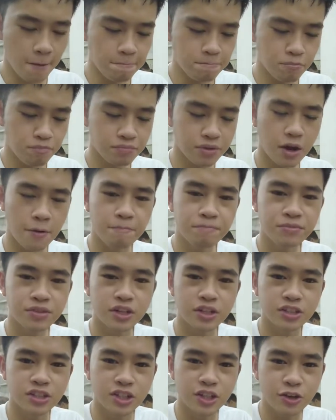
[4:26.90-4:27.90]
Yeah,
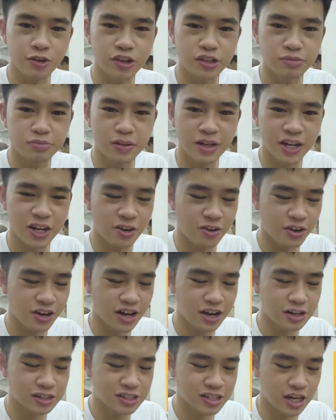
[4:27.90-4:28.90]
there's a crisp layer on the
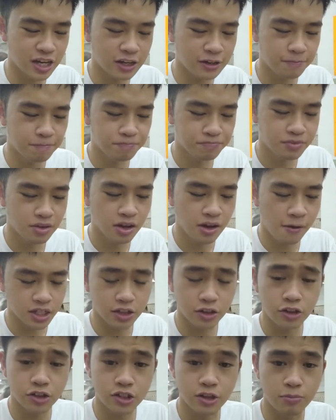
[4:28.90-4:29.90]
outside. And
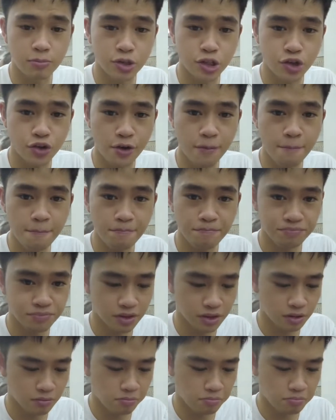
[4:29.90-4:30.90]
there's some shrimp.
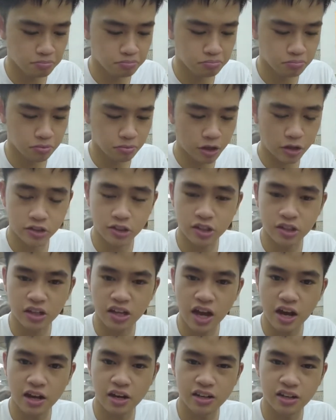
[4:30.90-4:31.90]
Because
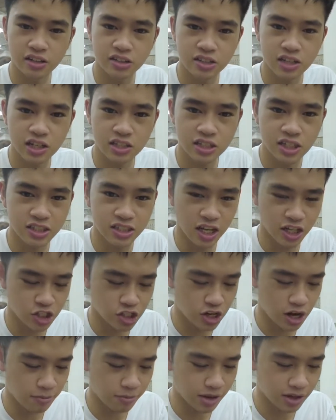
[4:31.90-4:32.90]
yeah, that's the texture
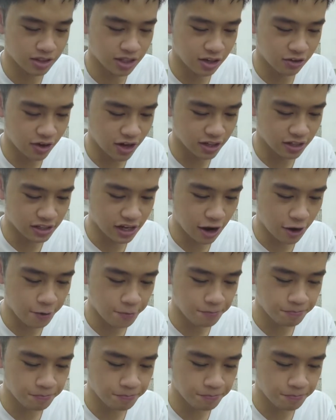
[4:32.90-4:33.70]
I'm getting right now.